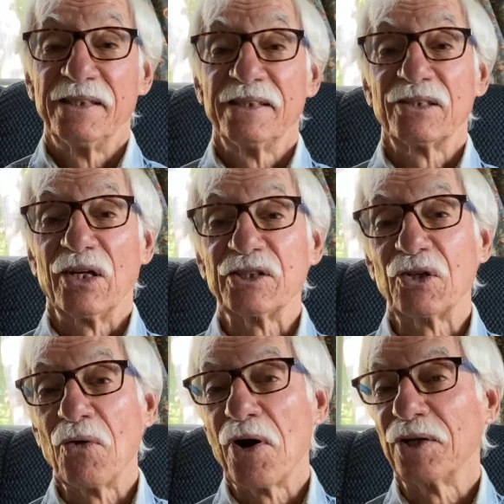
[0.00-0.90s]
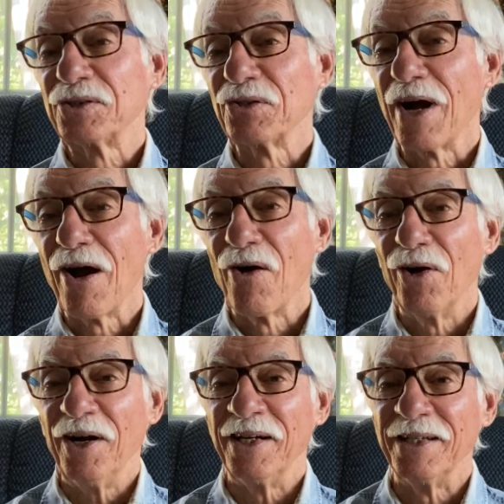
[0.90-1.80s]
So let's go on to our
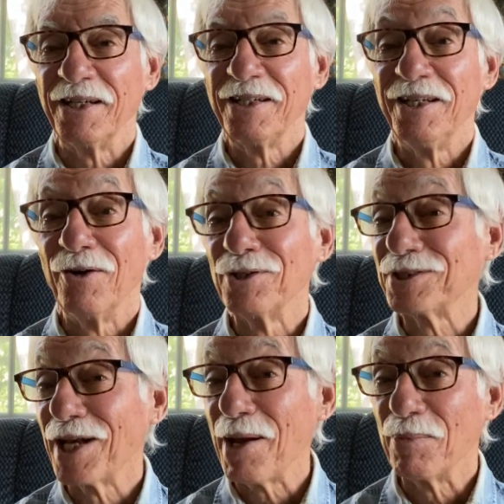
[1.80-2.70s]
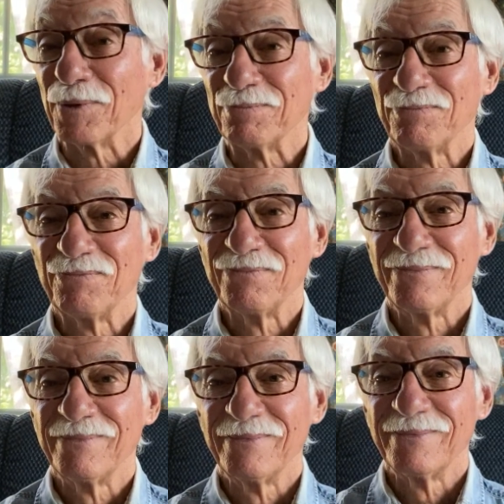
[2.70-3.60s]
nearest neighbor,
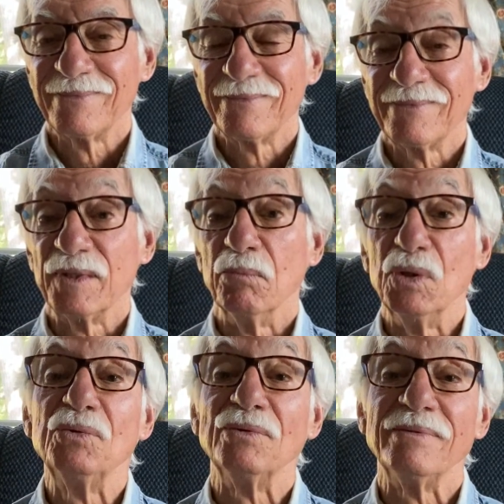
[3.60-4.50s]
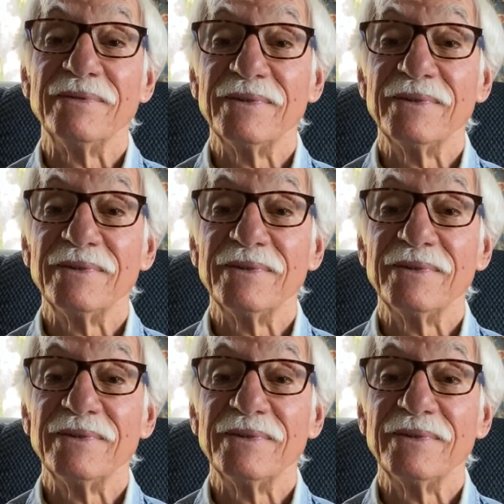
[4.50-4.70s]
the moon.